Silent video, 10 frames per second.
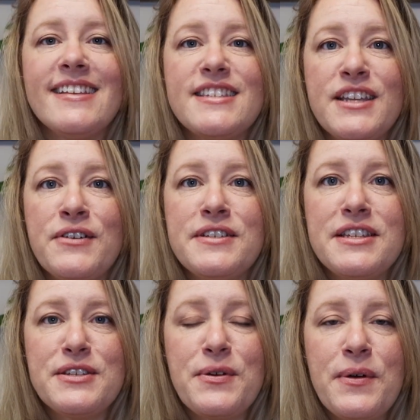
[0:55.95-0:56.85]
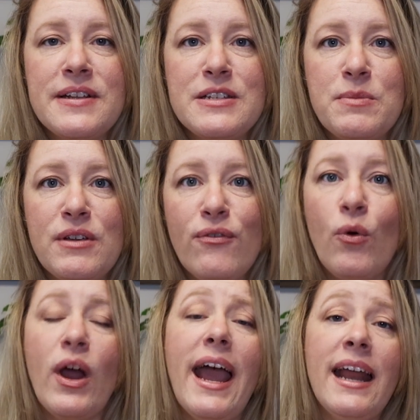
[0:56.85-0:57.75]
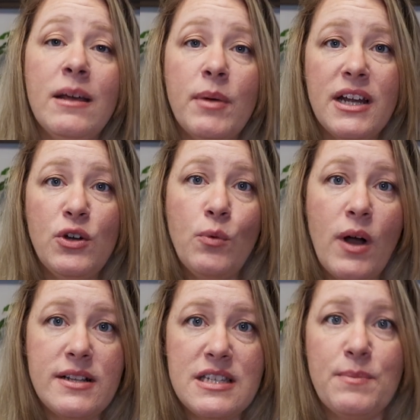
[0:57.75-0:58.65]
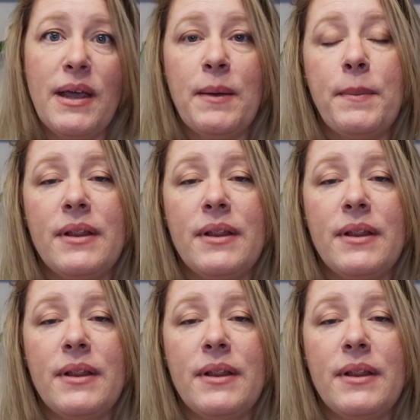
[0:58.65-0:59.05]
And this series is going to be for anybody who wants to make